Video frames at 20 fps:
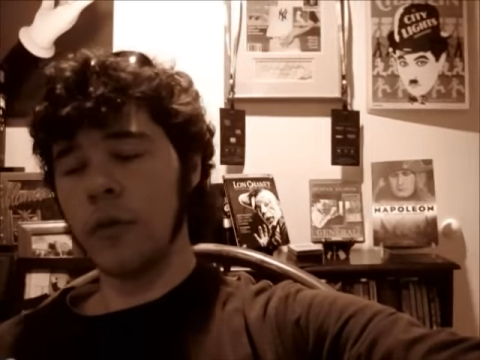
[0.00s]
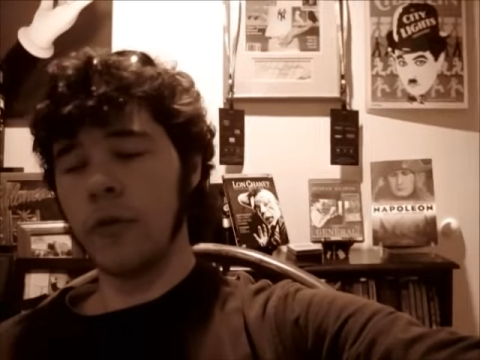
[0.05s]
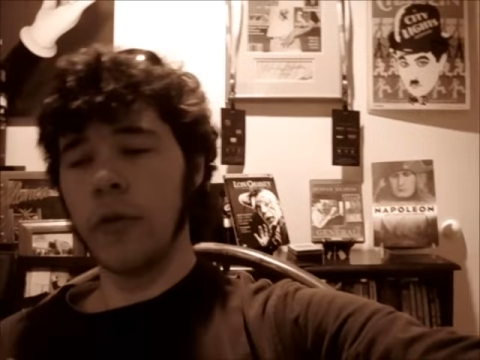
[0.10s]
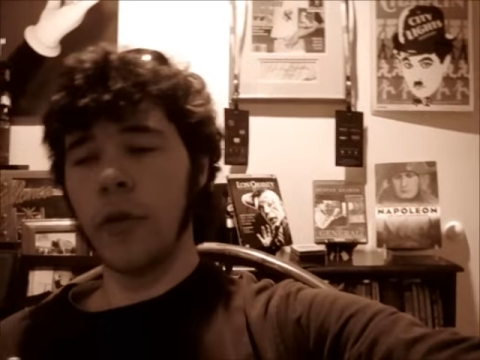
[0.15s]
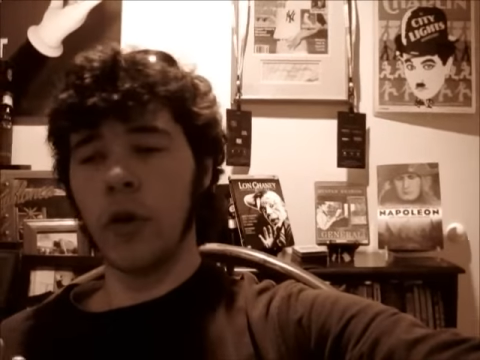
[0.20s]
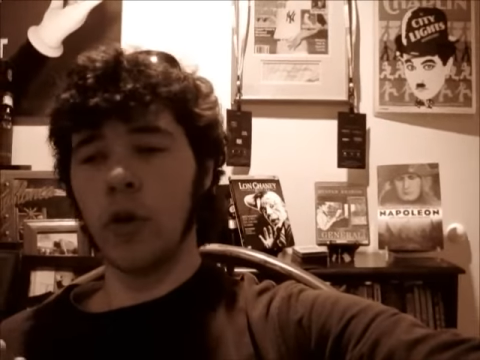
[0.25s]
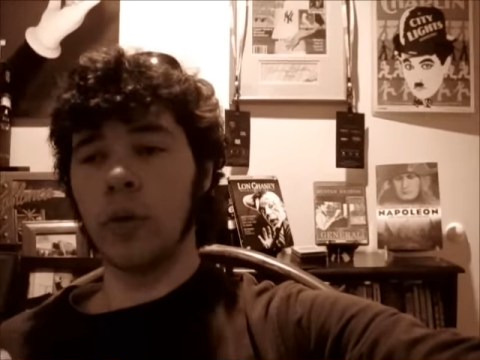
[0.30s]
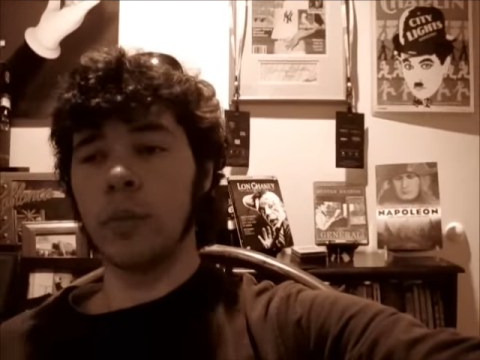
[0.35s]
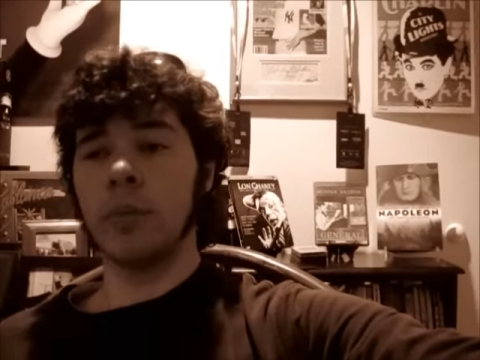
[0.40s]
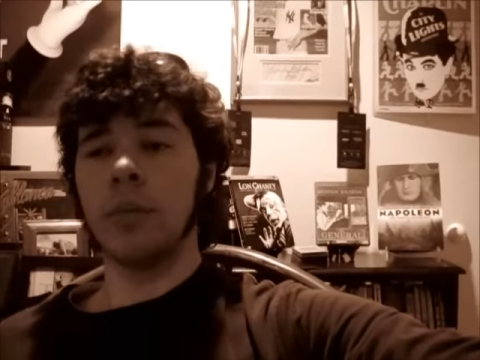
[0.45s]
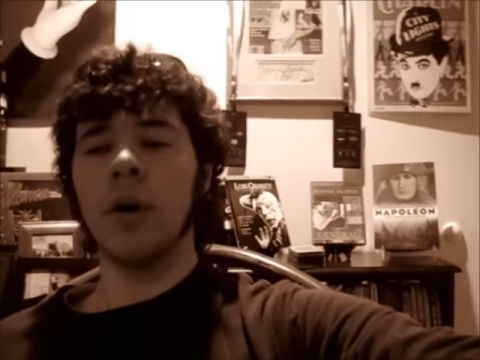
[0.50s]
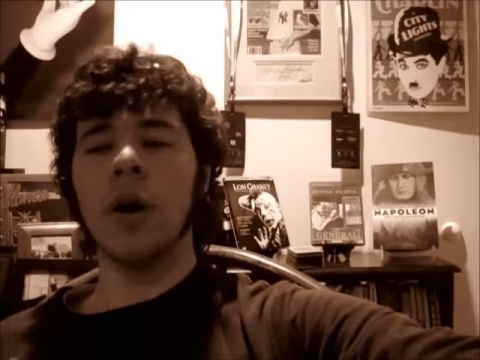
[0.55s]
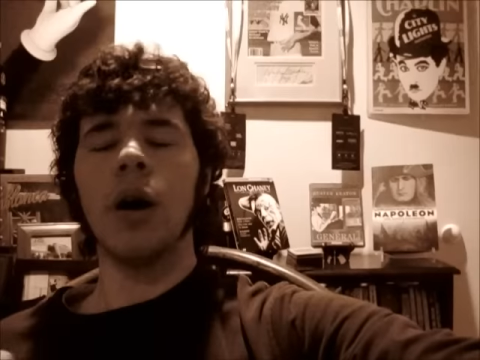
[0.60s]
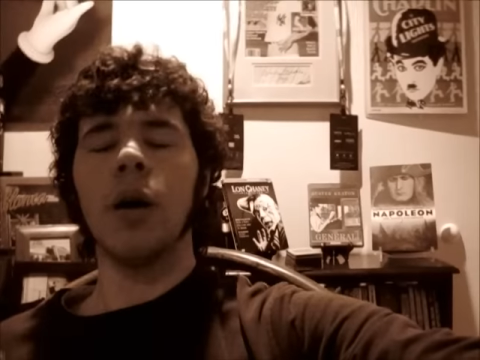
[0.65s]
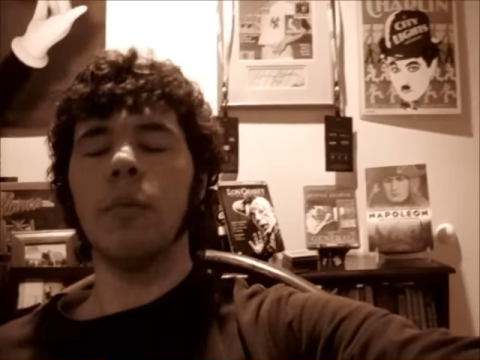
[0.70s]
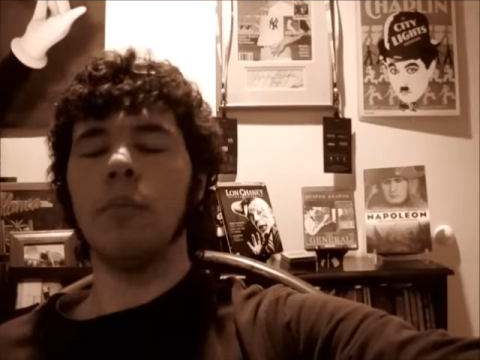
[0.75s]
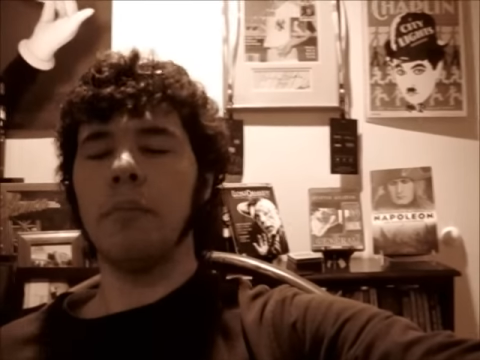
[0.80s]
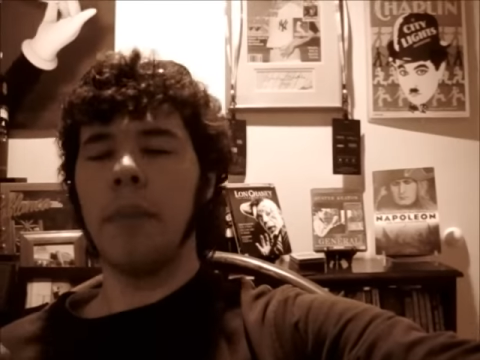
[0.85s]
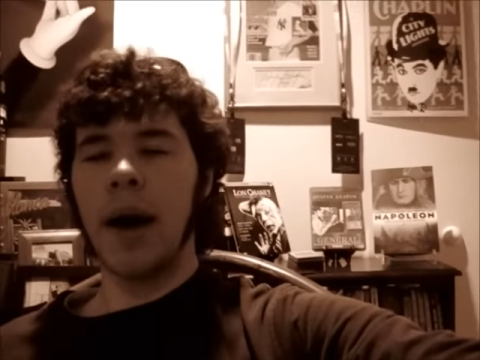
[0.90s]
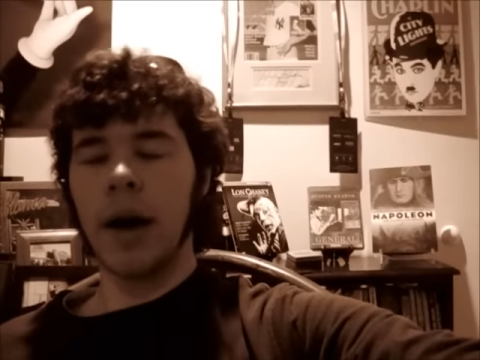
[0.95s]
film
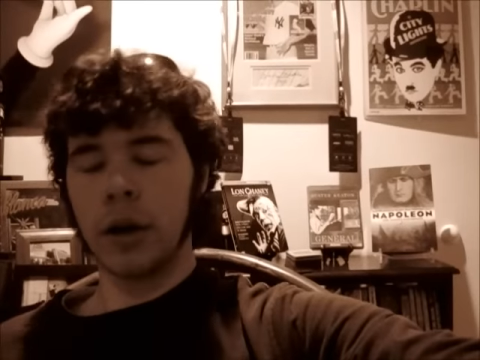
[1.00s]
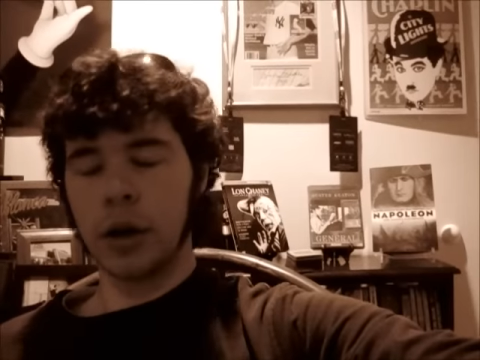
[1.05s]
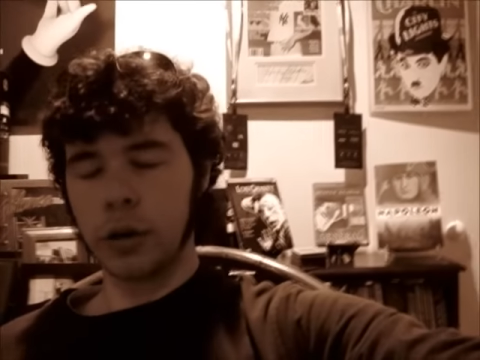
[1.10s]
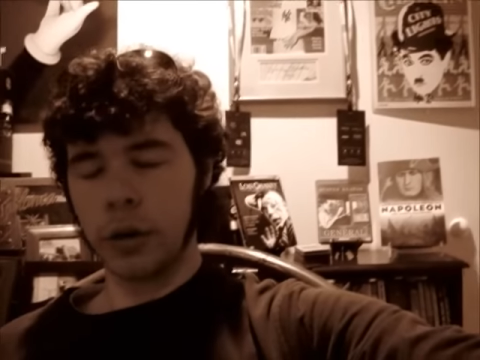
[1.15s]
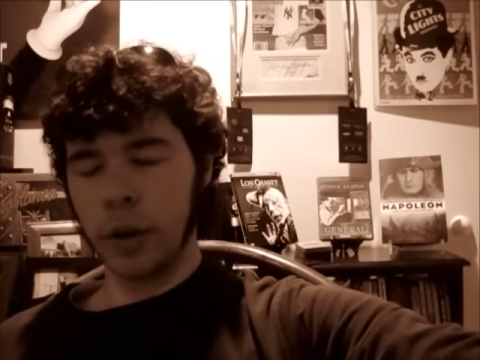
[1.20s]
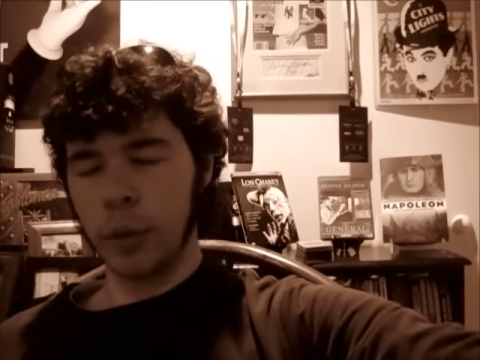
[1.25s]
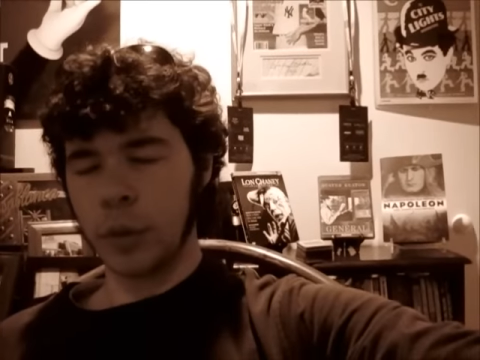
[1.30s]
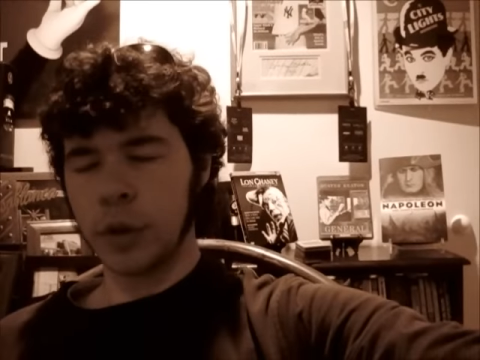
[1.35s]
Mockery,